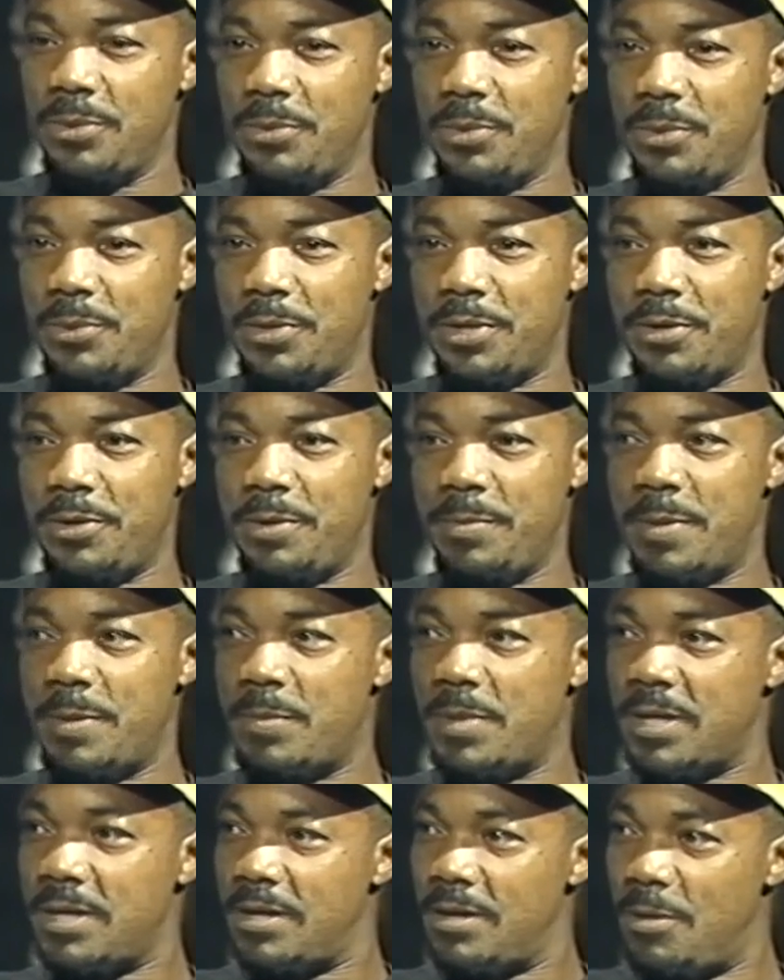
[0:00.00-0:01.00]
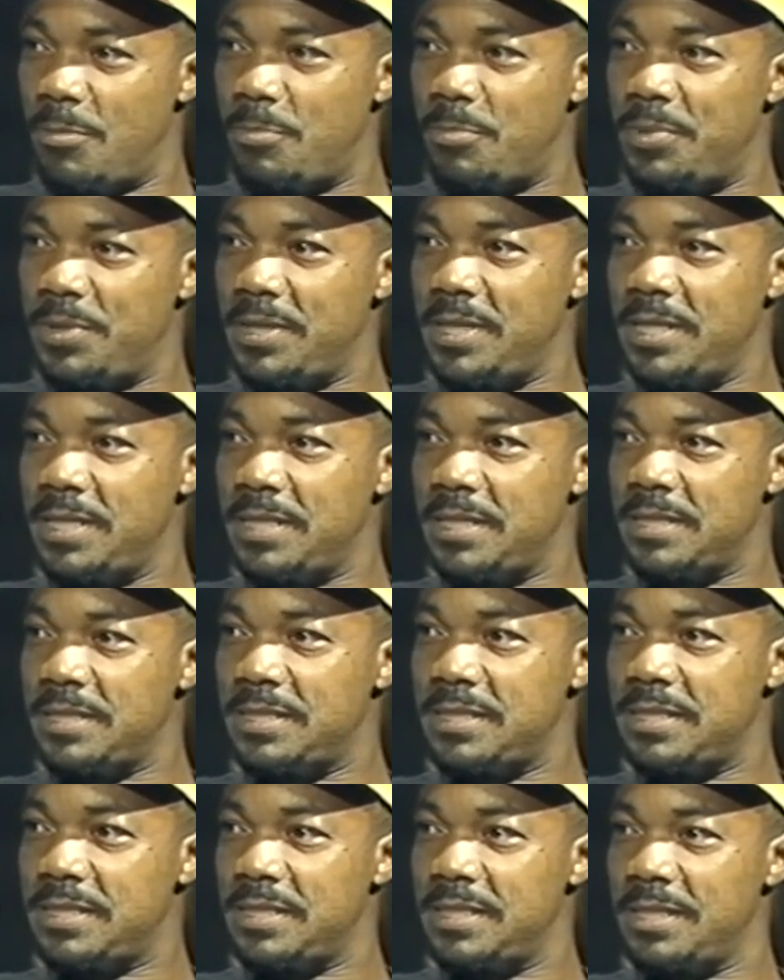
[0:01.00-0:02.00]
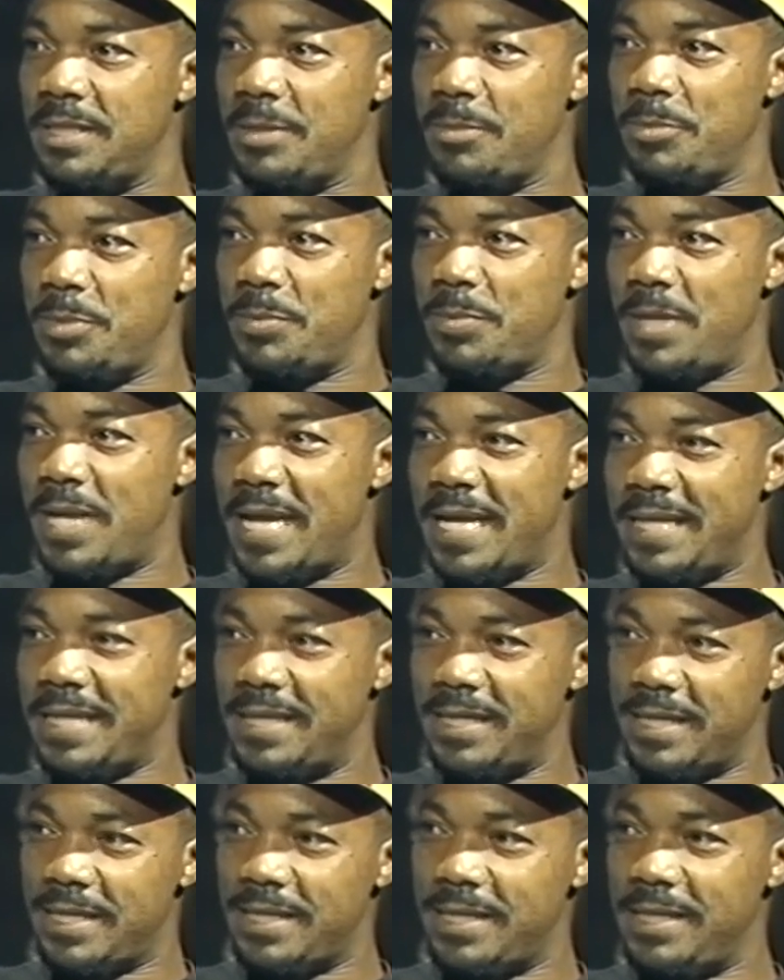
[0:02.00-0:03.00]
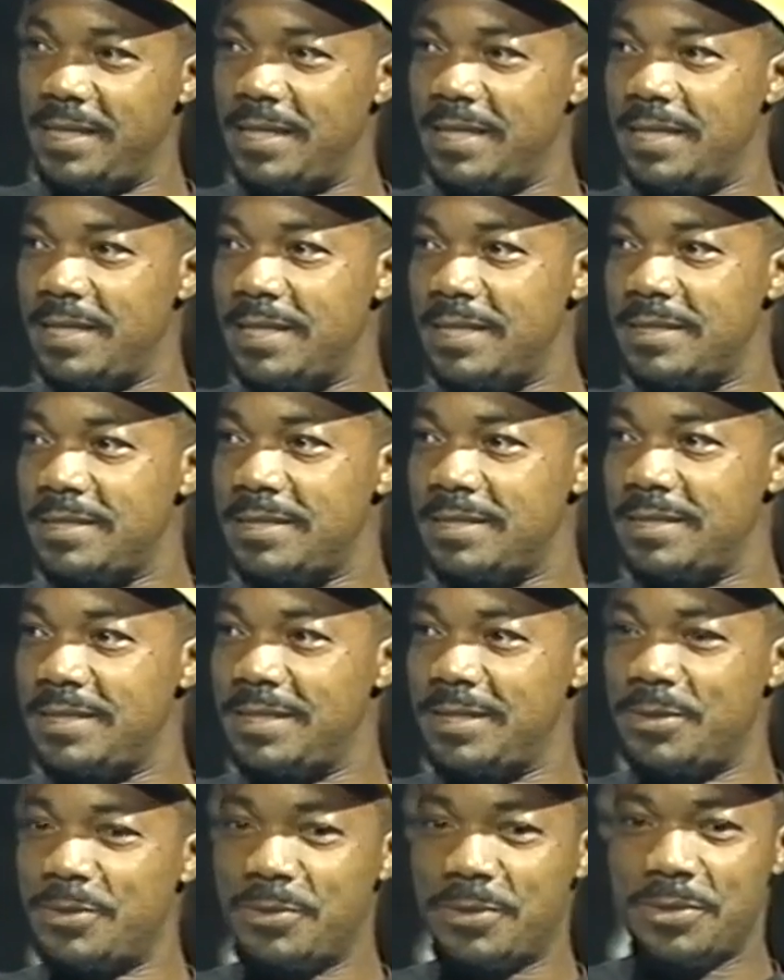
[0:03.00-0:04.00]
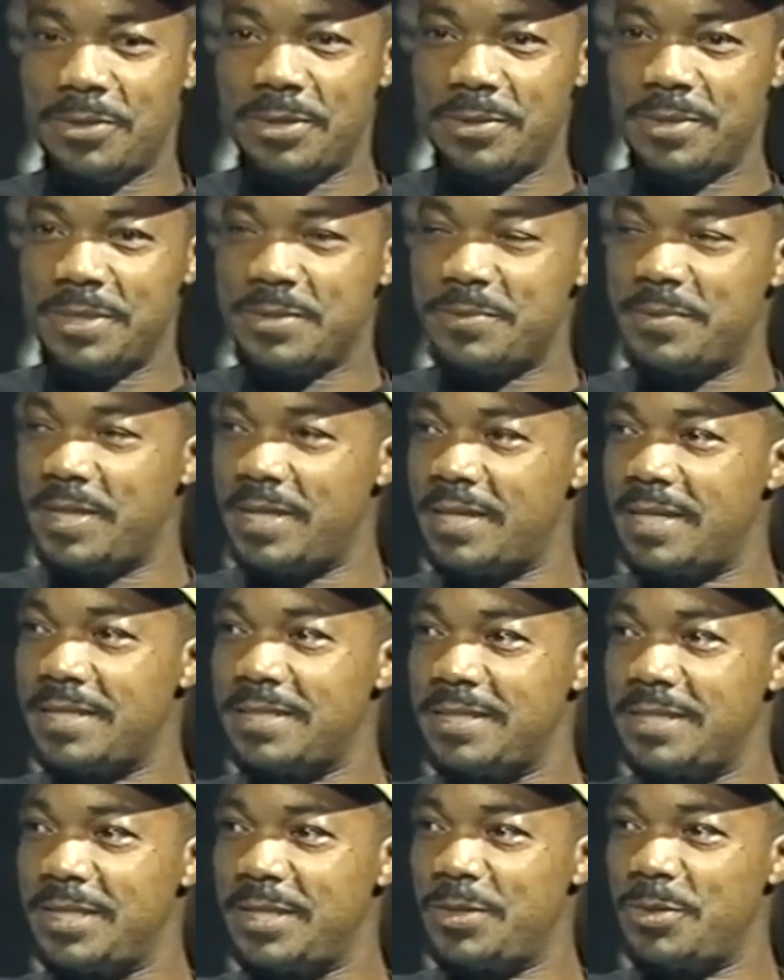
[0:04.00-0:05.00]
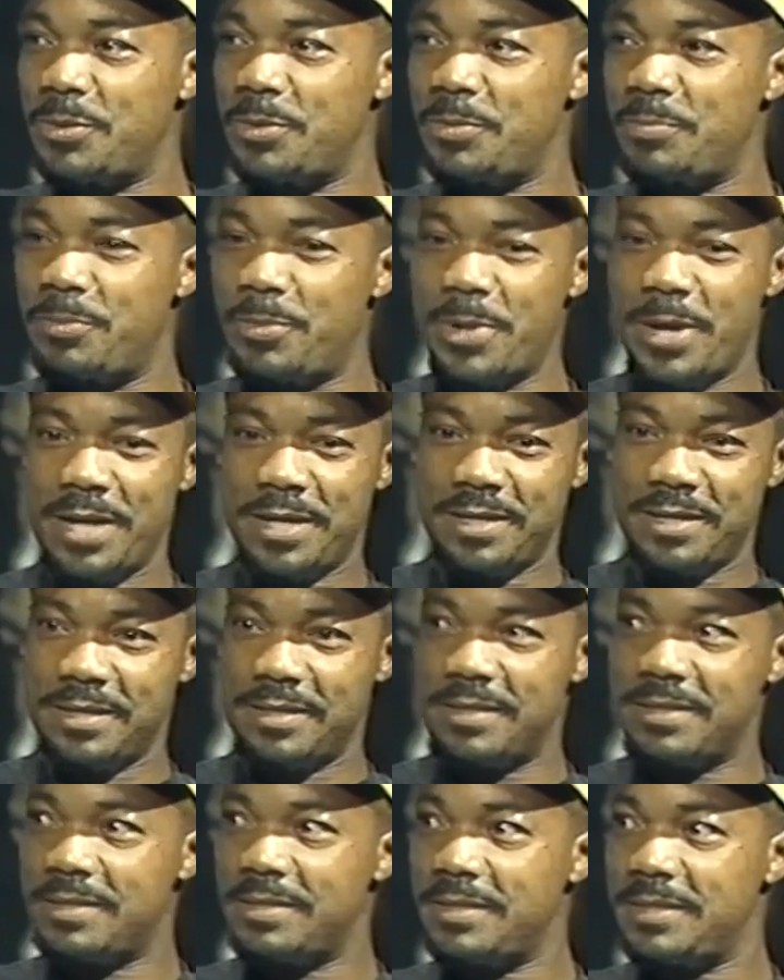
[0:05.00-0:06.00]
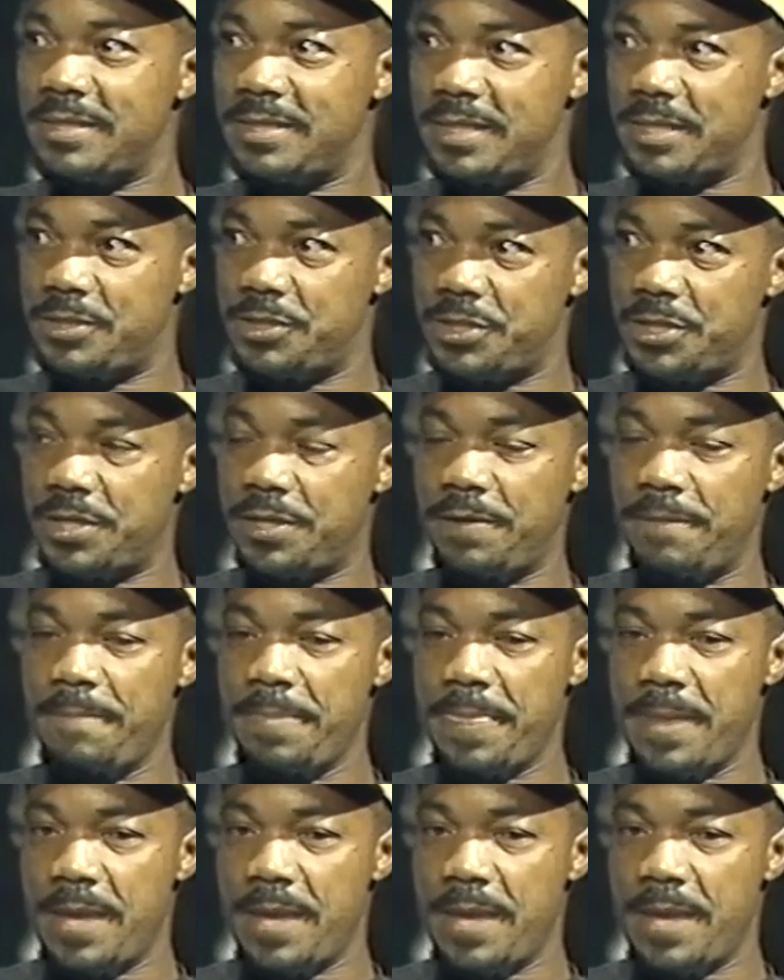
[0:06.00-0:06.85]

We want to remember companies, people like Nicky Innes, they were always with us, you know, yes, Brenda, etc.